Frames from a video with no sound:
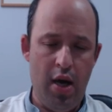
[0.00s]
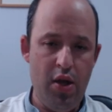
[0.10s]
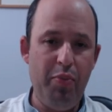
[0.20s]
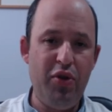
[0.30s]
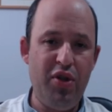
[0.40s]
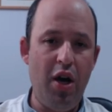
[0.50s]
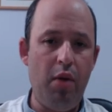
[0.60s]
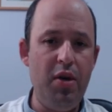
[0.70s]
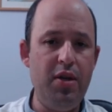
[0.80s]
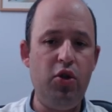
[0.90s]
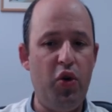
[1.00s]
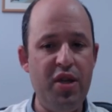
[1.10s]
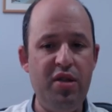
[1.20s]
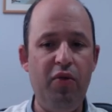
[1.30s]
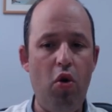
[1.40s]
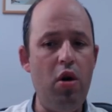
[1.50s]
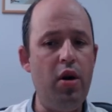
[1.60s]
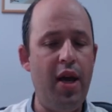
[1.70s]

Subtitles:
they're pretty harmless. So e4,